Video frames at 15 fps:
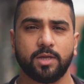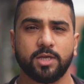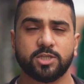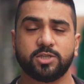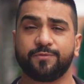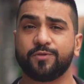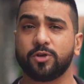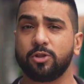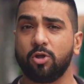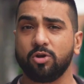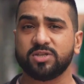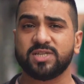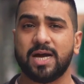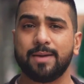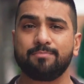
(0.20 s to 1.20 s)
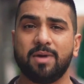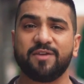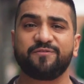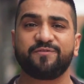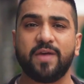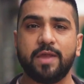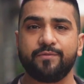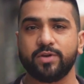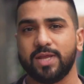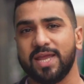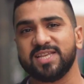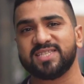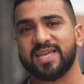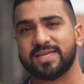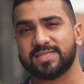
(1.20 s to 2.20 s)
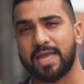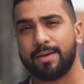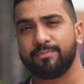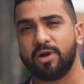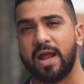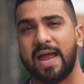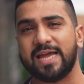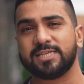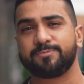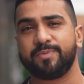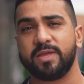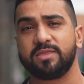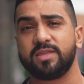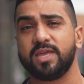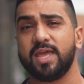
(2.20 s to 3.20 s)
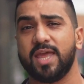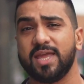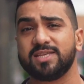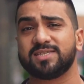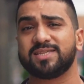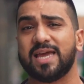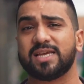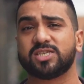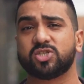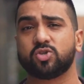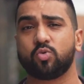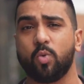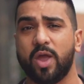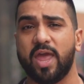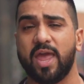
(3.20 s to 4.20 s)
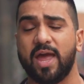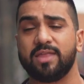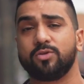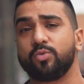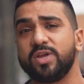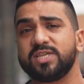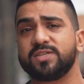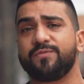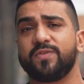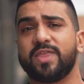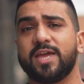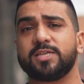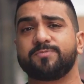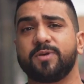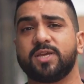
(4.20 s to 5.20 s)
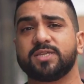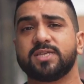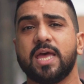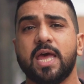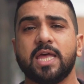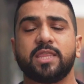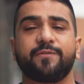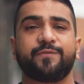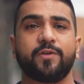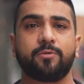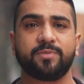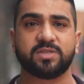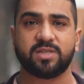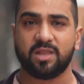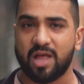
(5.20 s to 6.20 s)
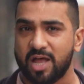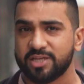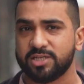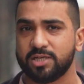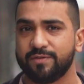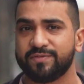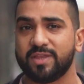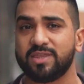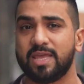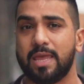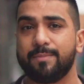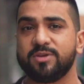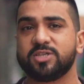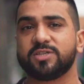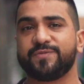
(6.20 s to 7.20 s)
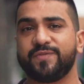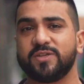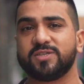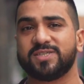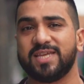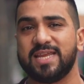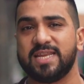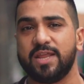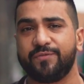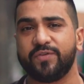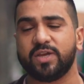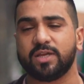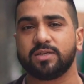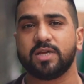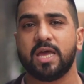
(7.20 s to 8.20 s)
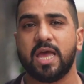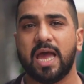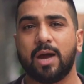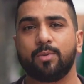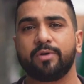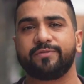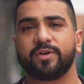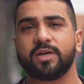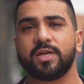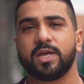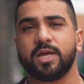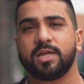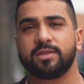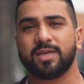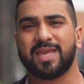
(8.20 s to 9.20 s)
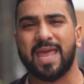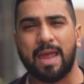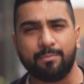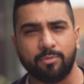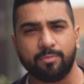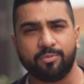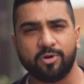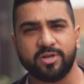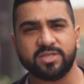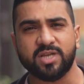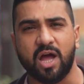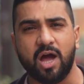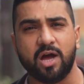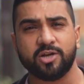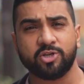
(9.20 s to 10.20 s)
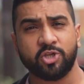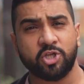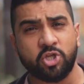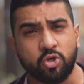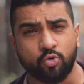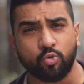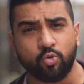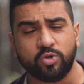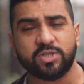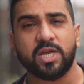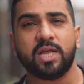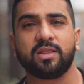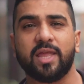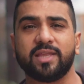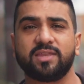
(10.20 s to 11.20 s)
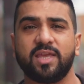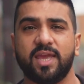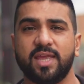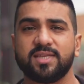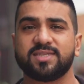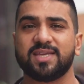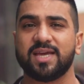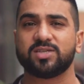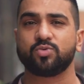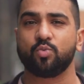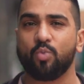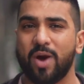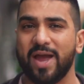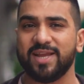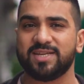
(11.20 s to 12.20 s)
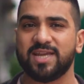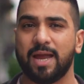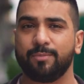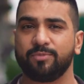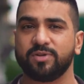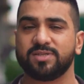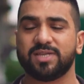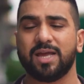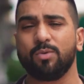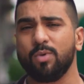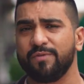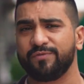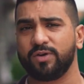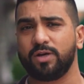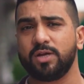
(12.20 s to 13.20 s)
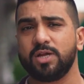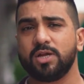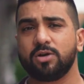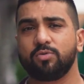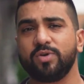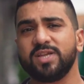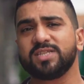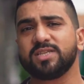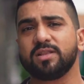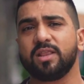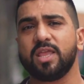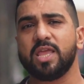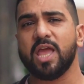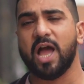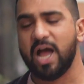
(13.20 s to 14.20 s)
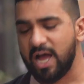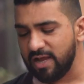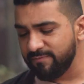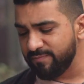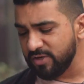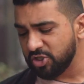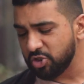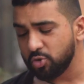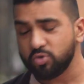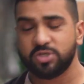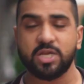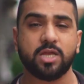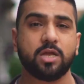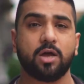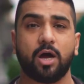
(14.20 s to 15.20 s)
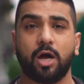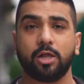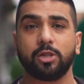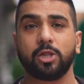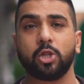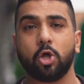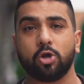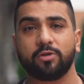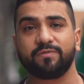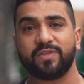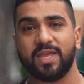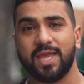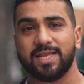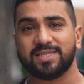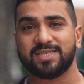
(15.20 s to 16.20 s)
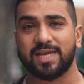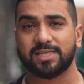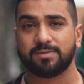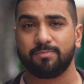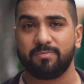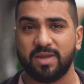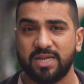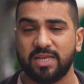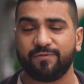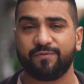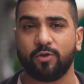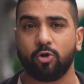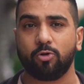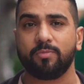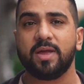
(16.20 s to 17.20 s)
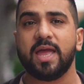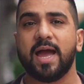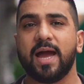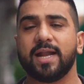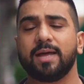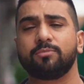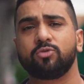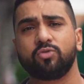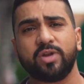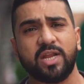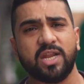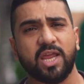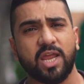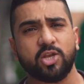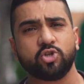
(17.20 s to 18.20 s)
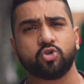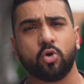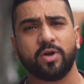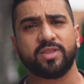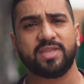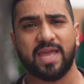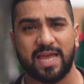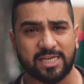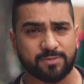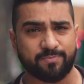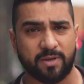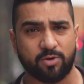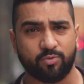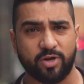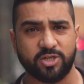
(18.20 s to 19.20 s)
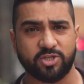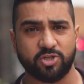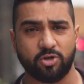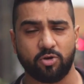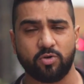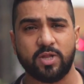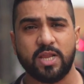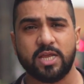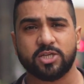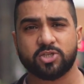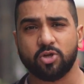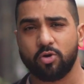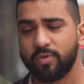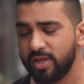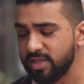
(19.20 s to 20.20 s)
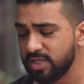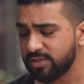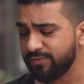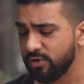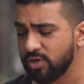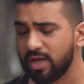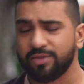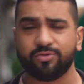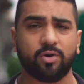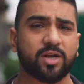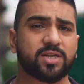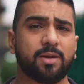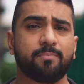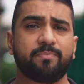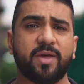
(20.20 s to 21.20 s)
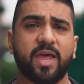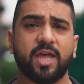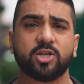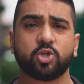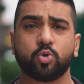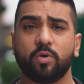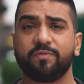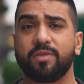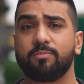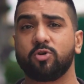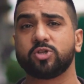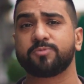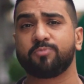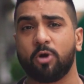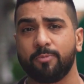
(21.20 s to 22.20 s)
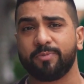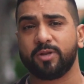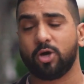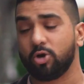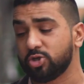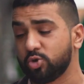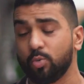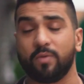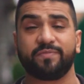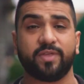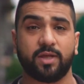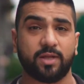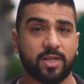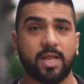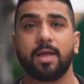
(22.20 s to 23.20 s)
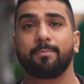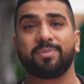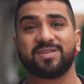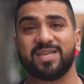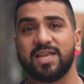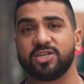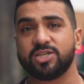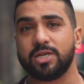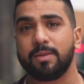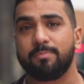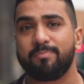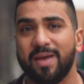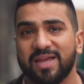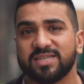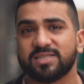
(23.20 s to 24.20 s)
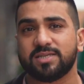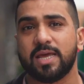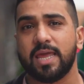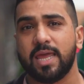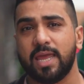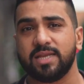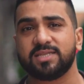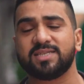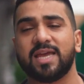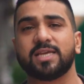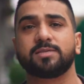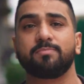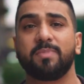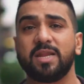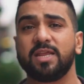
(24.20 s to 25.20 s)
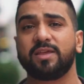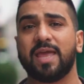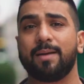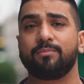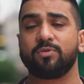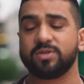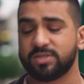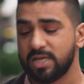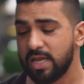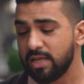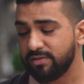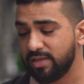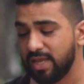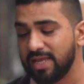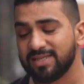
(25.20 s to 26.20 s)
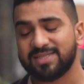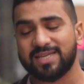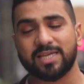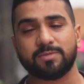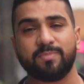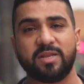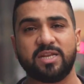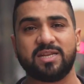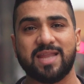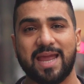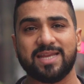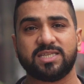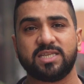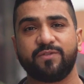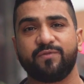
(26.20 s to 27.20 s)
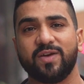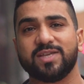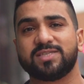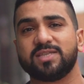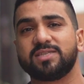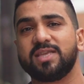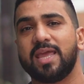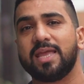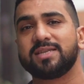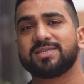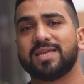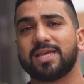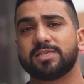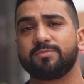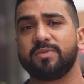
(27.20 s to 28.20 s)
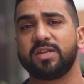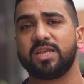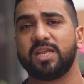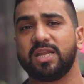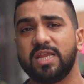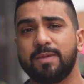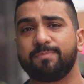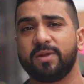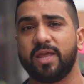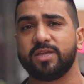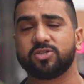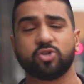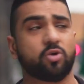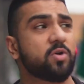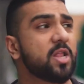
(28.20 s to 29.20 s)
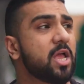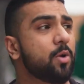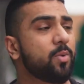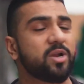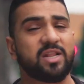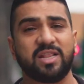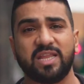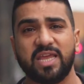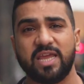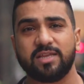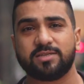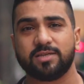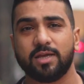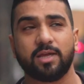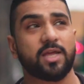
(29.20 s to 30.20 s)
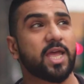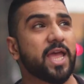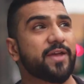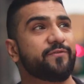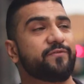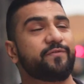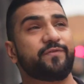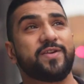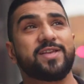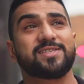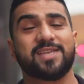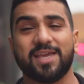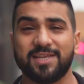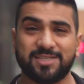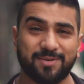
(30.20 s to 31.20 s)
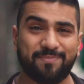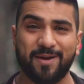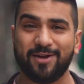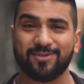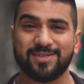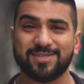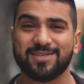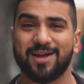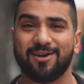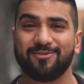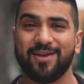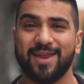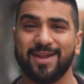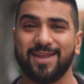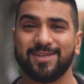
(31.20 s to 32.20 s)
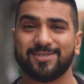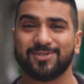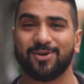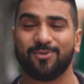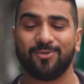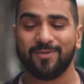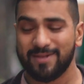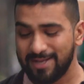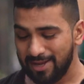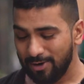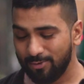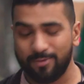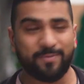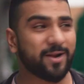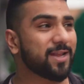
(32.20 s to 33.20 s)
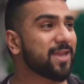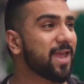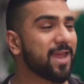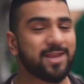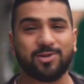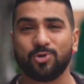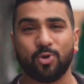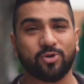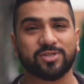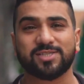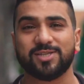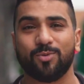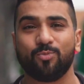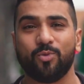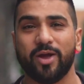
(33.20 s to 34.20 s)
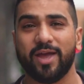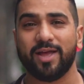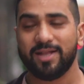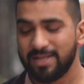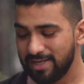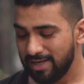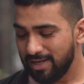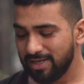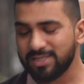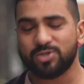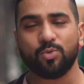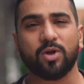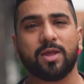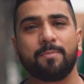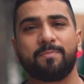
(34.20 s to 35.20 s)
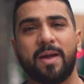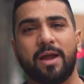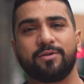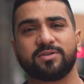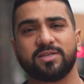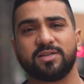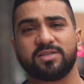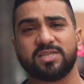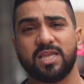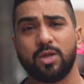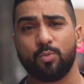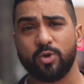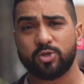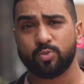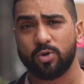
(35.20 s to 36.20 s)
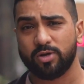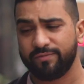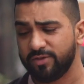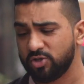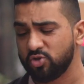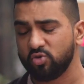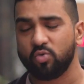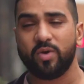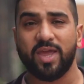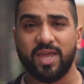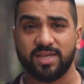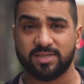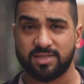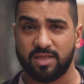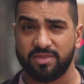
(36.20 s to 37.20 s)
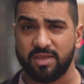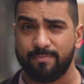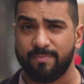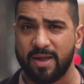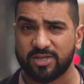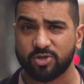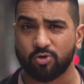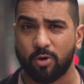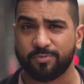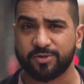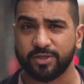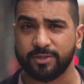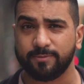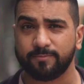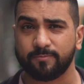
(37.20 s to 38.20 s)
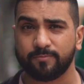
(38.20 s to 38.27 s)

So for a long time, my favorite Instax camera has been the Instax Square. And the reason for that is because the film is large enough that the images feel significant. However, the camera bodies aren't huge like the Instax wide cameras. However, recently I've been shooting a lot of the Instax Mini film and I'm really enjoying the aspect ratio. So in this video, I thought I'd compare two of the most popular or two of the potentially best Instax Mini cameras, the Instax Mini 90 versus the Instax Mini LiPlay. So we're in Leeds. Feels like it's about to start raining, so we better get indoors somewhere. Let's do a comparison and see which one of the two is the better option.